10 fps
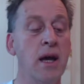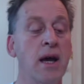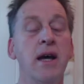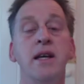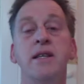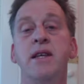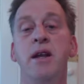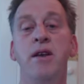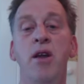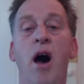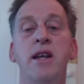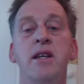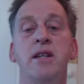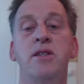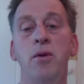is knight
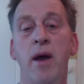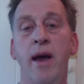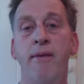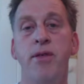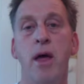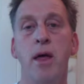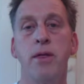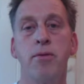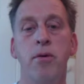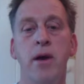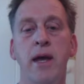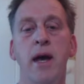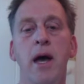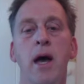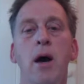to f3,
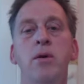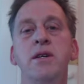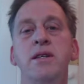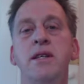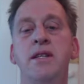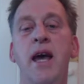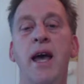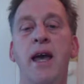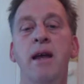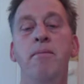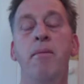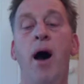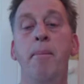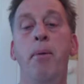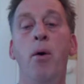which is attacking
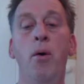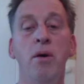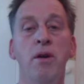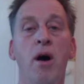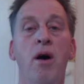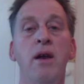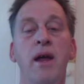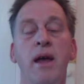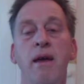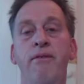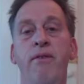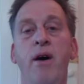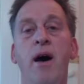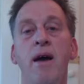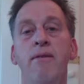my pawn on
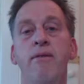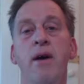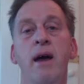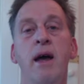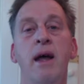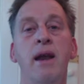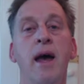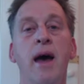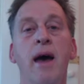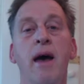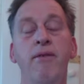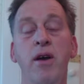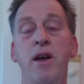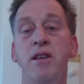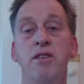e5. Now, if you
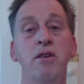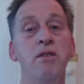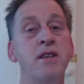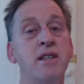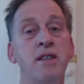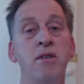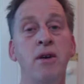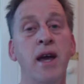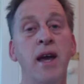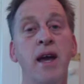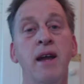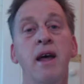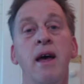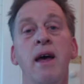can do this in your head,